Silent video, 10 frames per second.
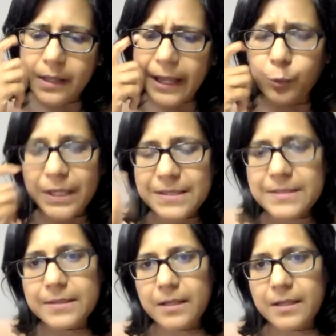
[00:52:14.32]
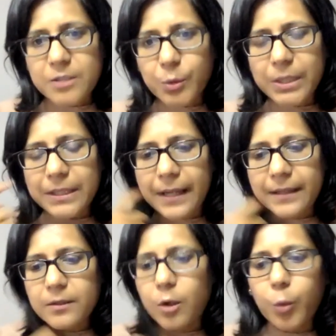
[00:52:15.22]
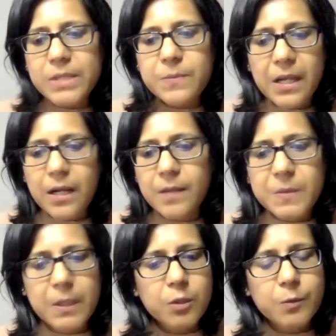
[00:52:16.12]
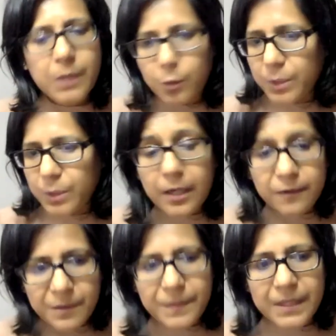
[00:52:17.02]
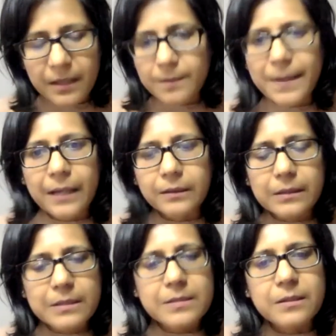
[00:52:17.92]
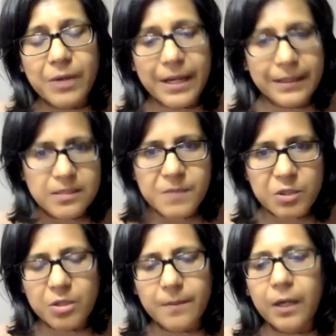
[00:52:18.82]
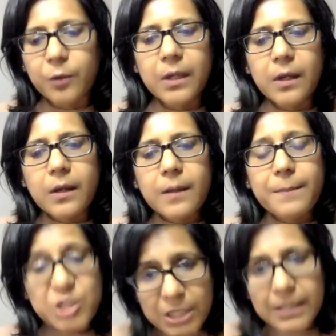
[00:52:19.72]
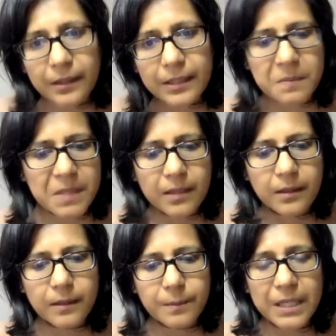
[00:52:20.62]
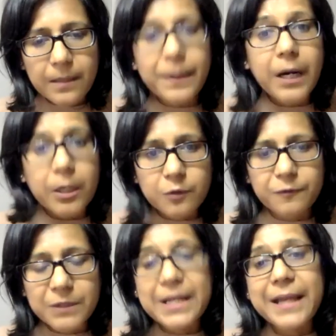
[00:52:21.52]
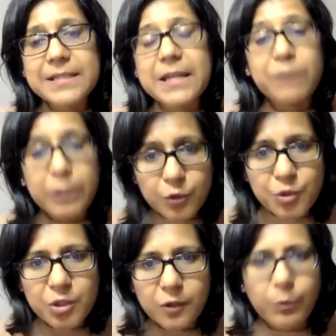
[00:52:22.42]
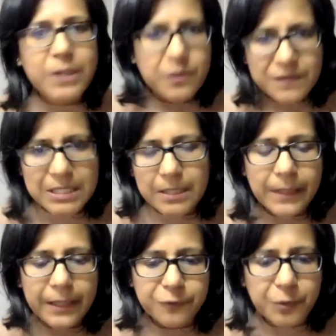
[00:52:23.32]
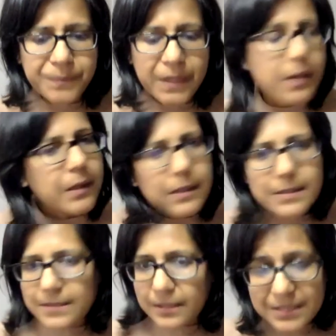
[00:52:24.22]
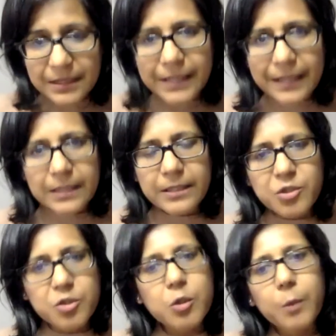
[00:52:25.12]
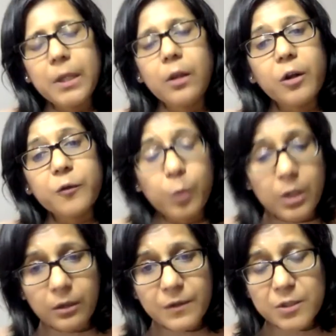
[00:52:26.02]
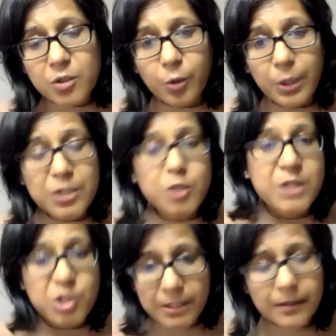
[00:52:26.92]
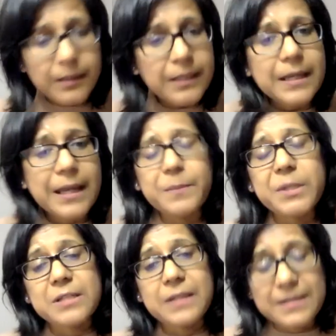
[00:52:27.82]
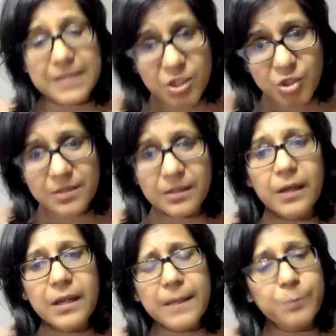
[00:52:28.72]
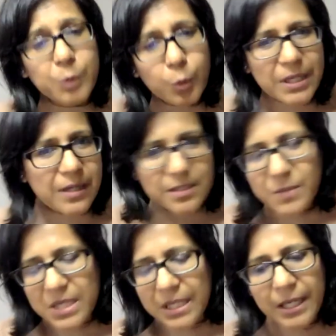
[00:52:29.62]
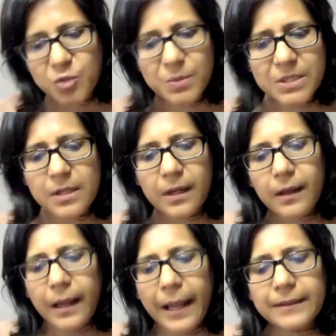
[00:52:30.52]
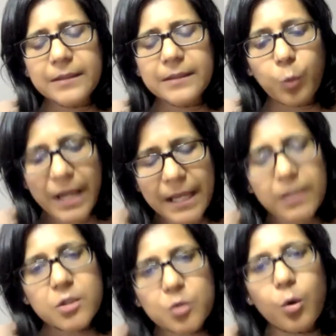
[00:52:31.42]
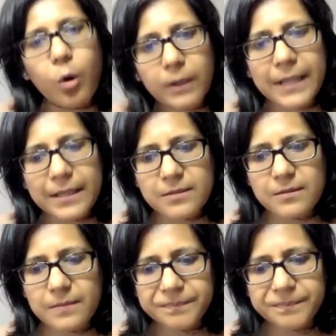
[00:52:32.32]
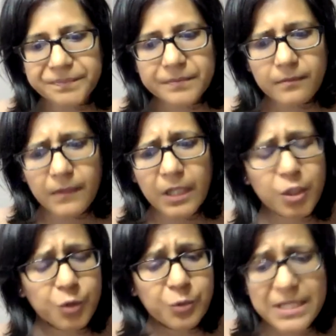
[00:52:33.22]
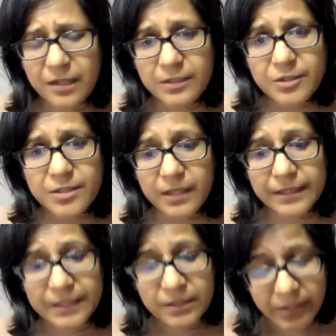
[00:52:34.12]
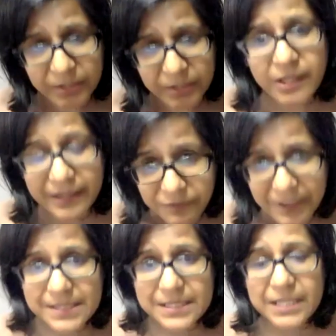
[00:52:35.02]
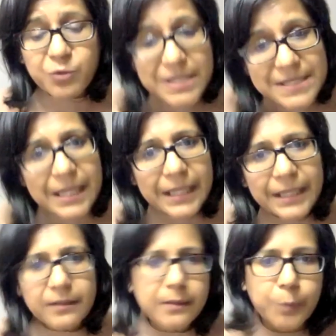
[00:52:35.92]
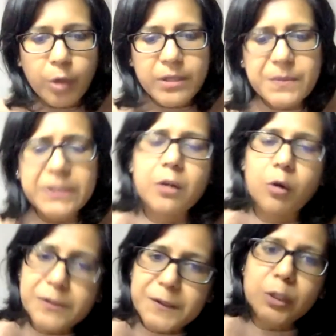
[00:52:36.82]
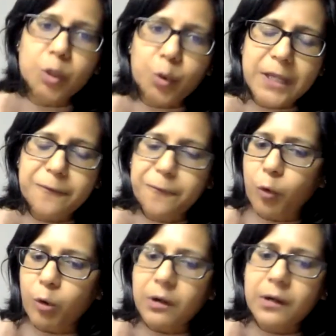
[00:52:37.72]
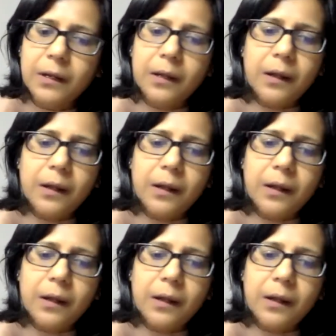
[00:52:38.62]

And once they start doing that, it always becomes, we heard from the other panelists, Ryan and Dimitri, about machine learning being part of the next evolution of once you have the data platform. Certainly, I think there's just going to be a lot of workloads going into machine learning and personalization, improving customer engagement. And then the way to do all that is, retailers are they're investing, reskilling their employees, but they're also looking for